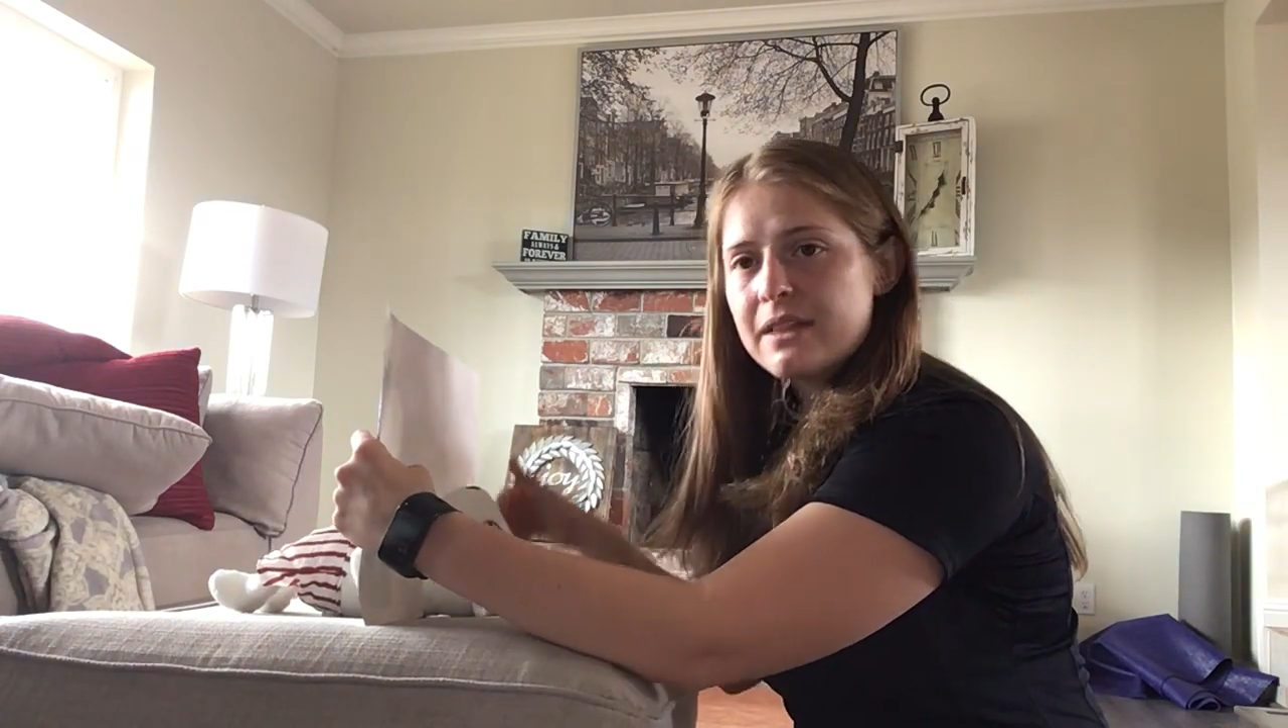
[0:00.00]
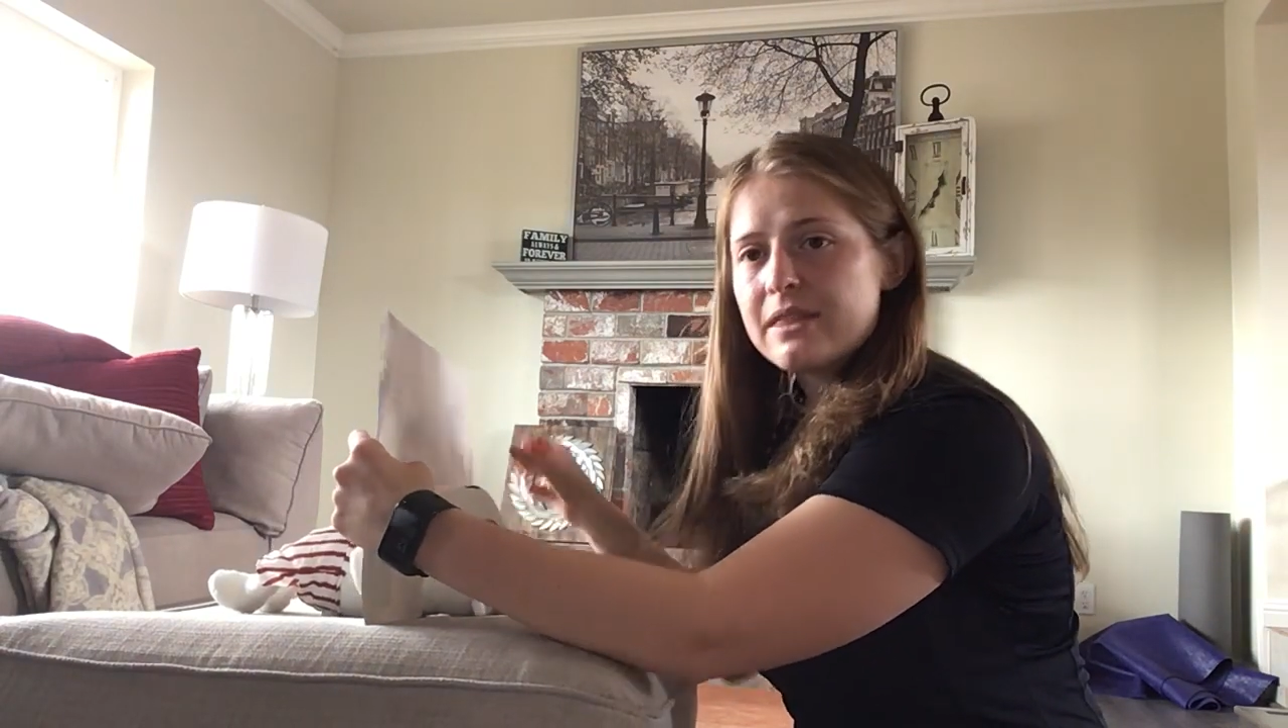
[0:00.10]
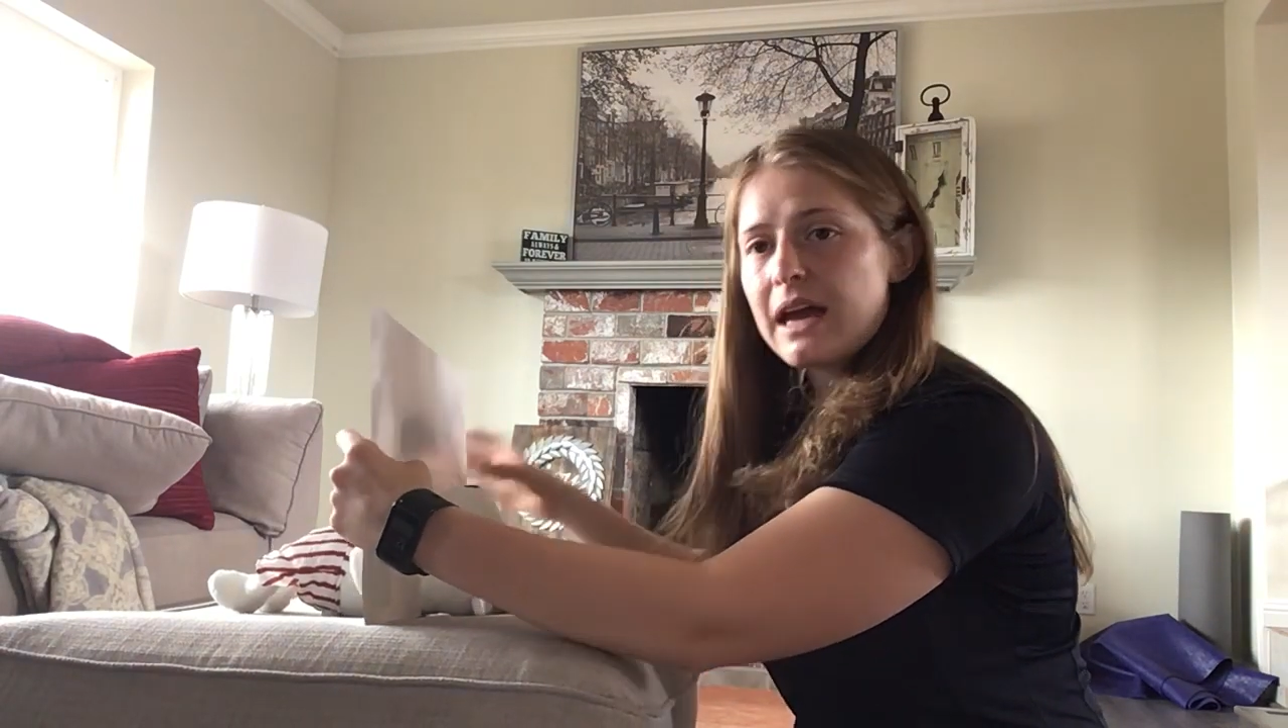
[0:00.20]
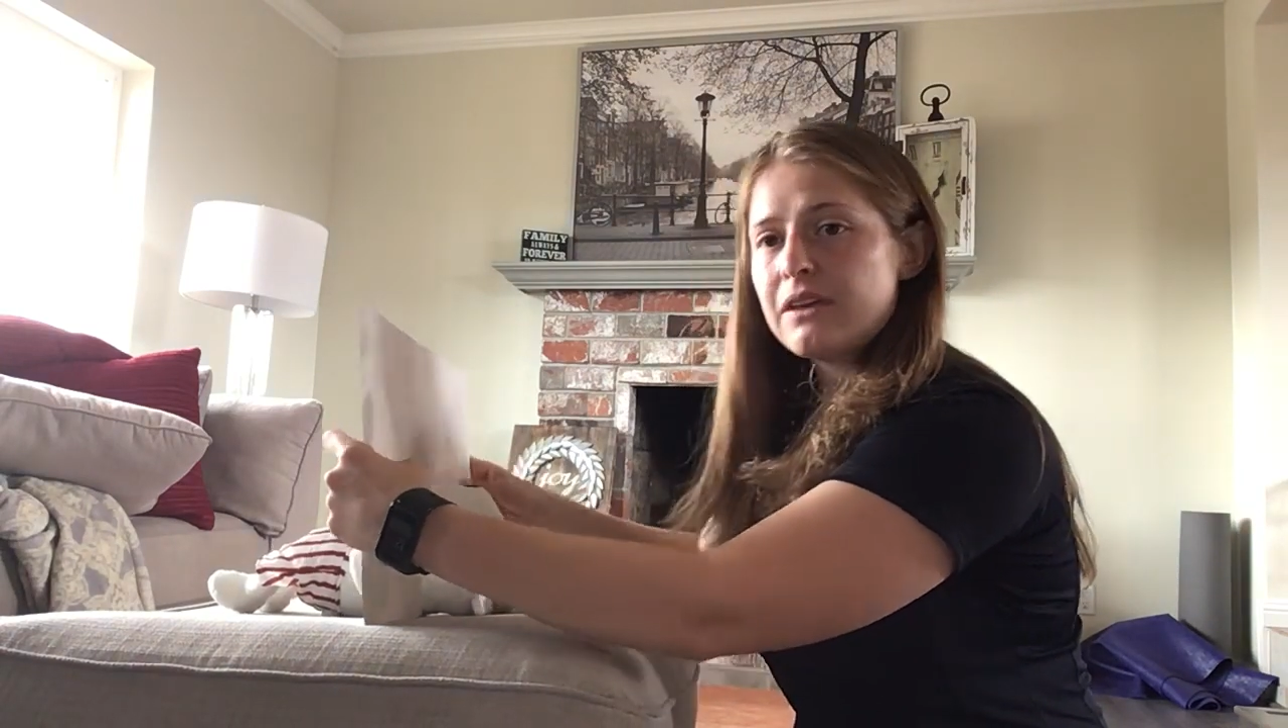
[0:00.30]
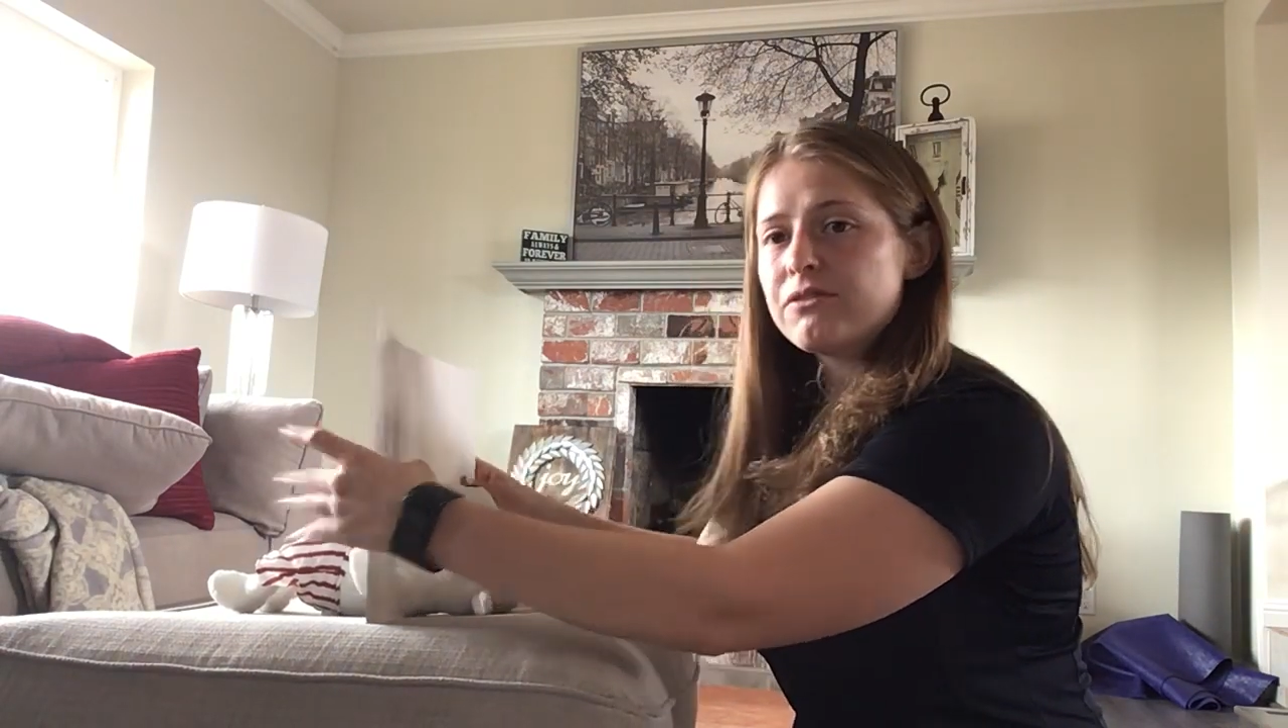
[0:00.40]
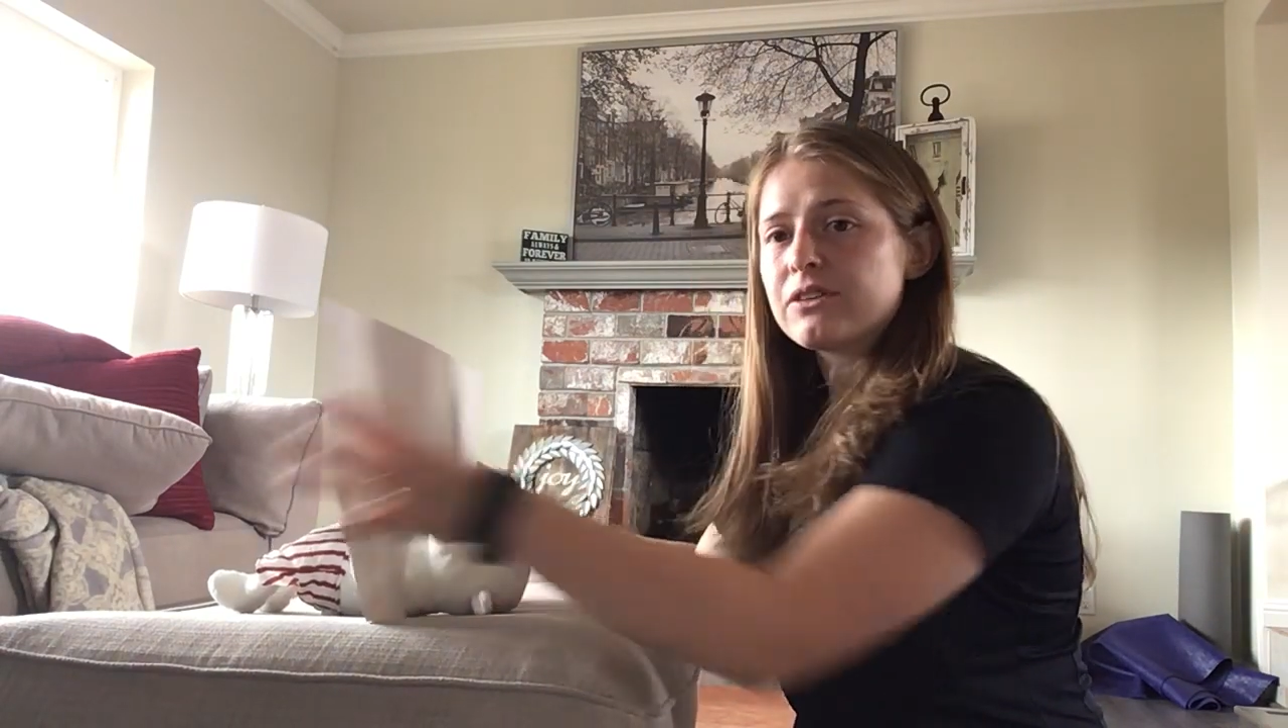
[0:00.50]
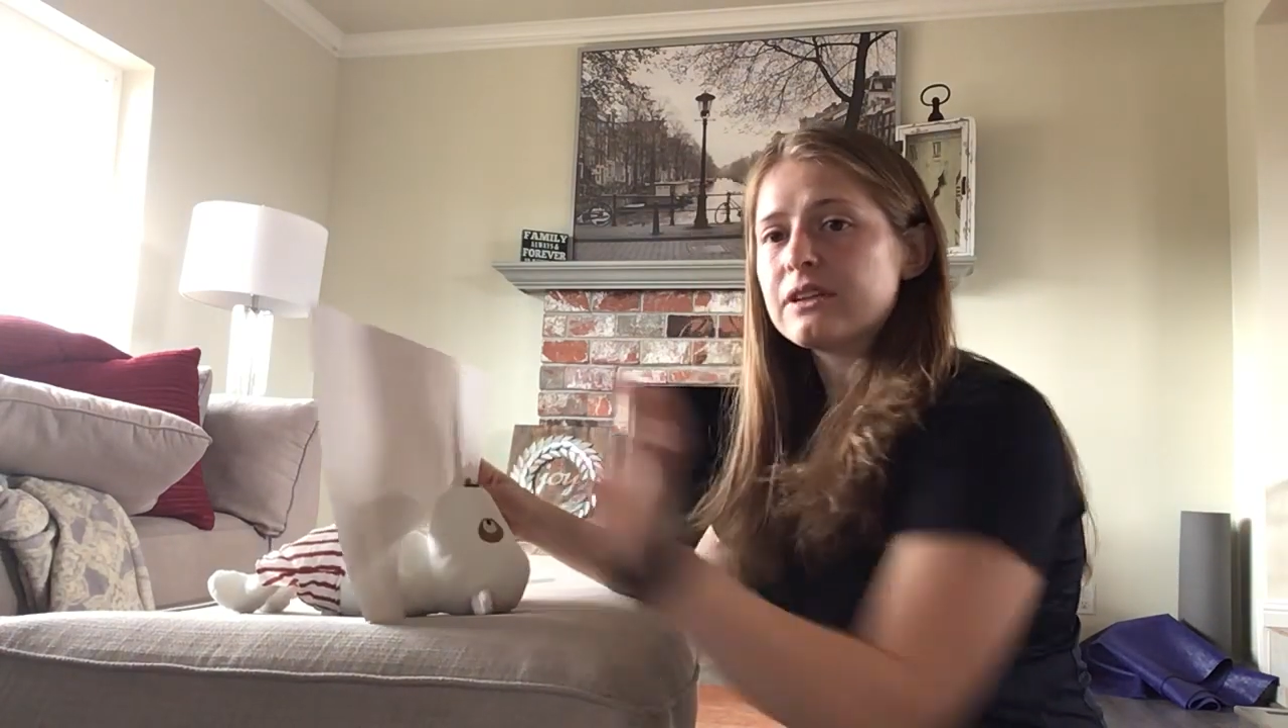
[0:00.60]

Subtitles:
Then for